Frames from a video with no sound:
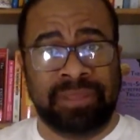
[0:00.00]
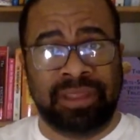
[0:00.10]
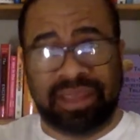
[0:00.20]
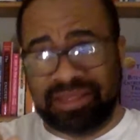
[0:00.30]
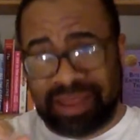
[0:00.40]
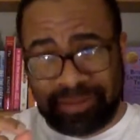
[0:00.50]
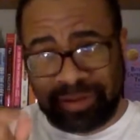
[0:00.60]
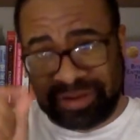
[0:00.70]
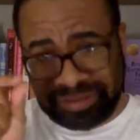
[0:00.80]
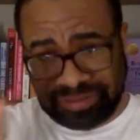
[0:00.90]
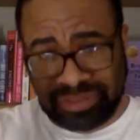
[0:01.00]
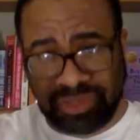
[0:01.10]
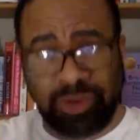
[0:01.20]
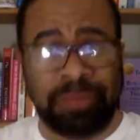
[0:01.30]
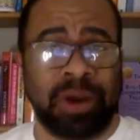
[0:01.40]
and then I'm going to
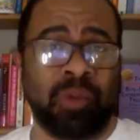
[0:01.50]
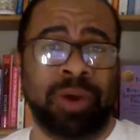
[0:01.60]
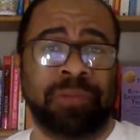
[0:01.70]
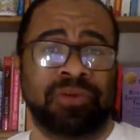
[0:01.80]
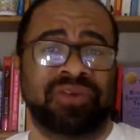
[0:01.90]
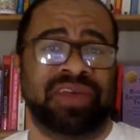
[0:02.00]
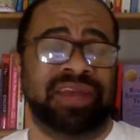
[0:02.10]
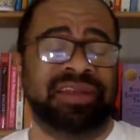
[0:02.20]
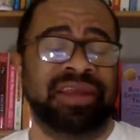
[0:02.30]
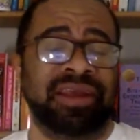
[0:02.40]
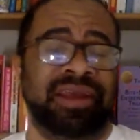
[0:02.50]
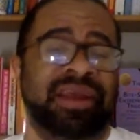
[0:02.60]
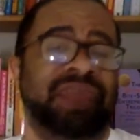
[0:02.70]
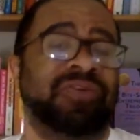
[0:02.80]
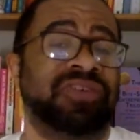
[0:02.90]
do it by one percent.
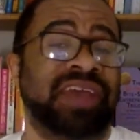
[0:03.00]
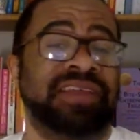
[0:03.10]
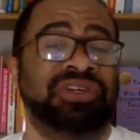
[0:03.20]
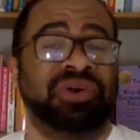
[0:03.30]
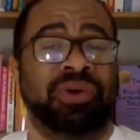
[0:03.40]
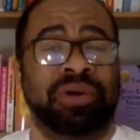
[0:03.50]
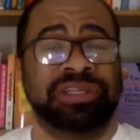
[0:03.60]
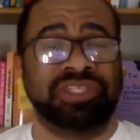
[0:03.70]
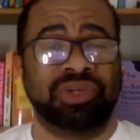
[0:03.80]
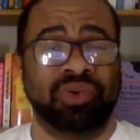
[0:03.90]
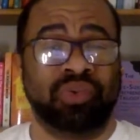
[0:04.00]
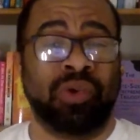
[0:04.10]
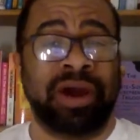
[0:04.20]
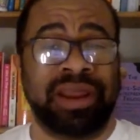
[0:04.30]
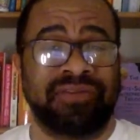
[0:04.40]
If you say that you're going to
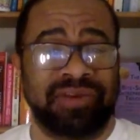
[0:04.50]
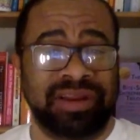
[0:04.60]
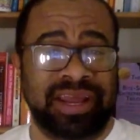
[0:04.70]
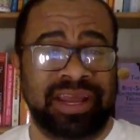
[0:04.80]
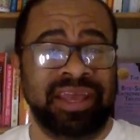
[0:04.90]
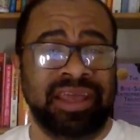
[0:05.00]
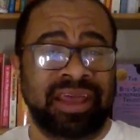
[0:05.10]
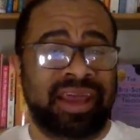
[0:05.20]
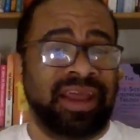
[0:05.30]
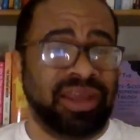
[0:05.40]
run every day, and I